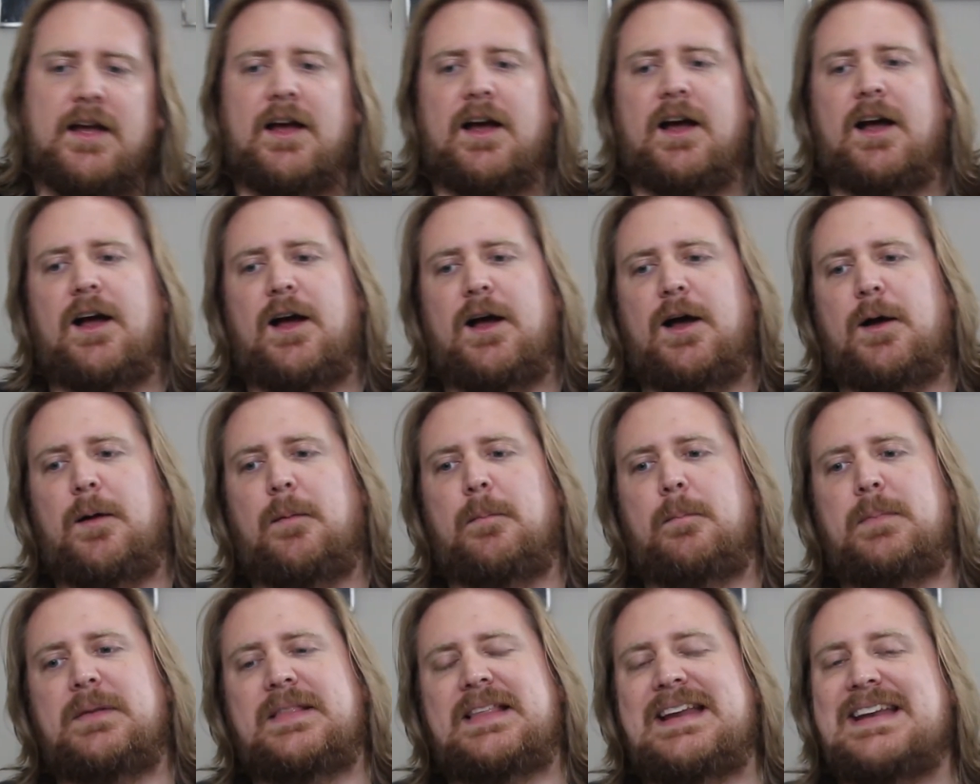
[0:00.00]

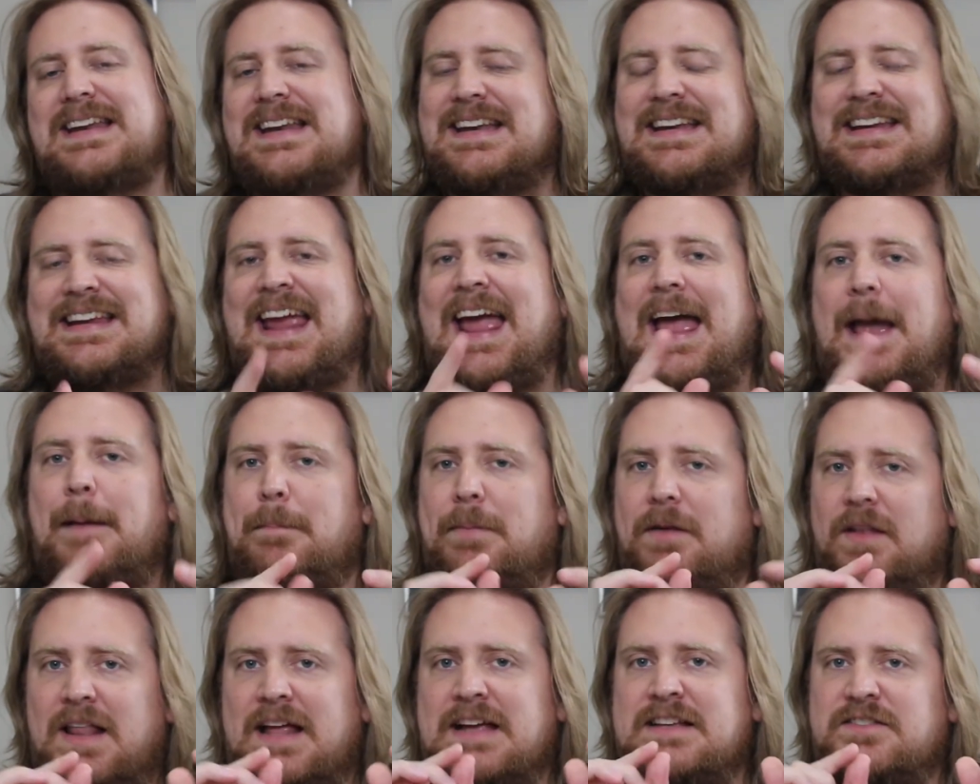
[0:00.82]
But they didn't
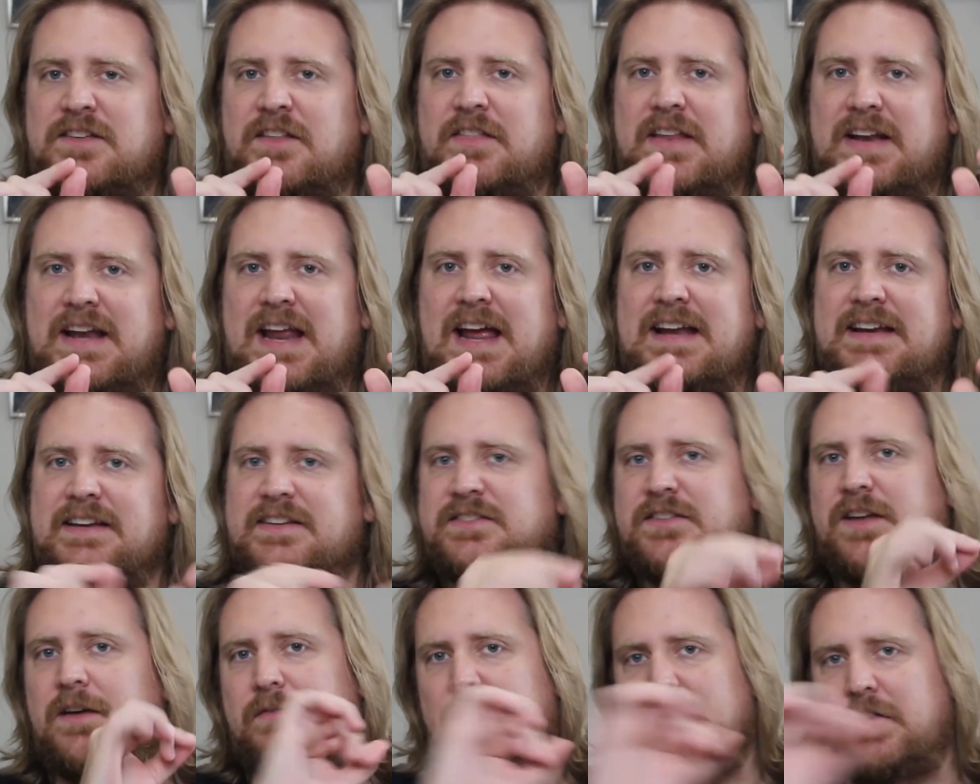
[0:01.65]
capitalize on the
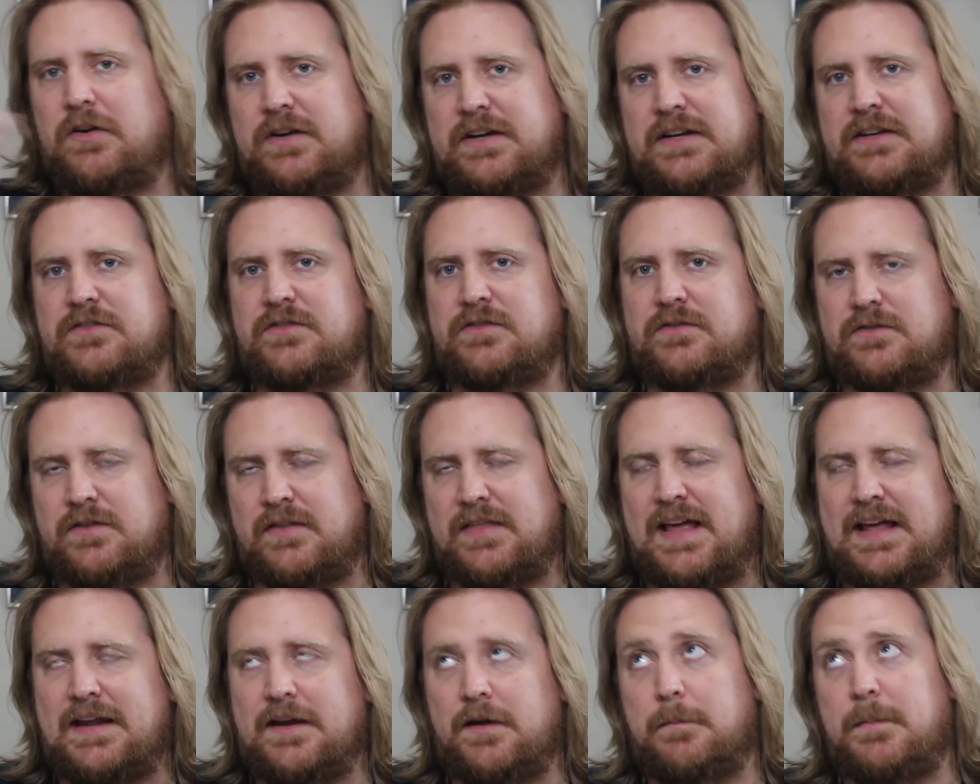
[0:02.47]
90s stuff, and I'll get to
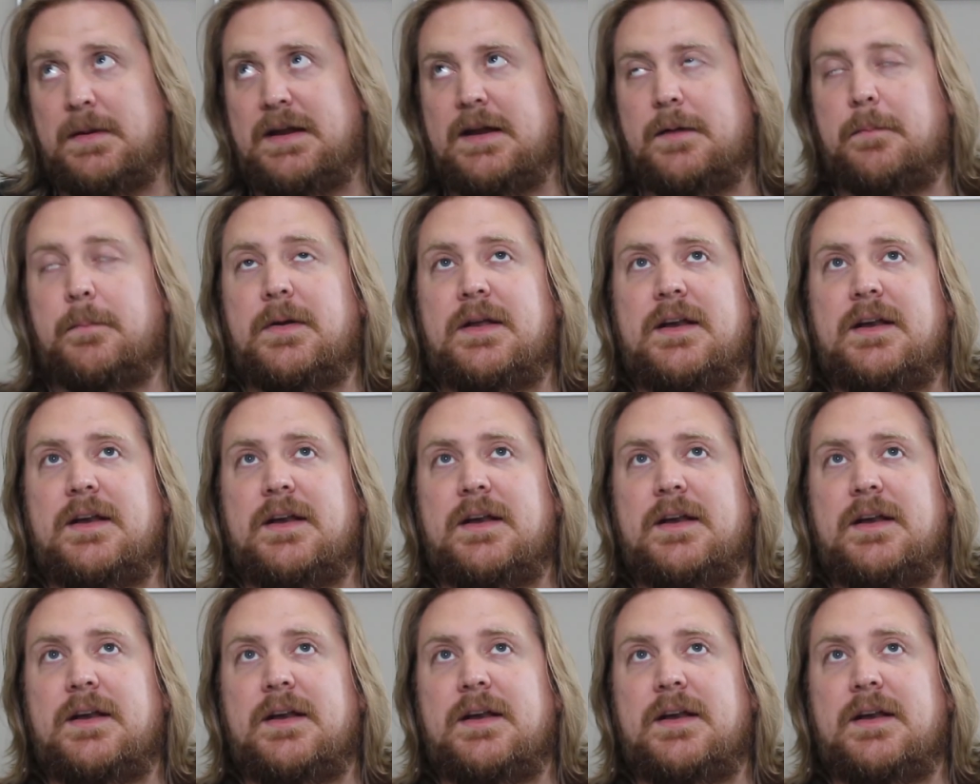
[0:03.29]
that in a minute.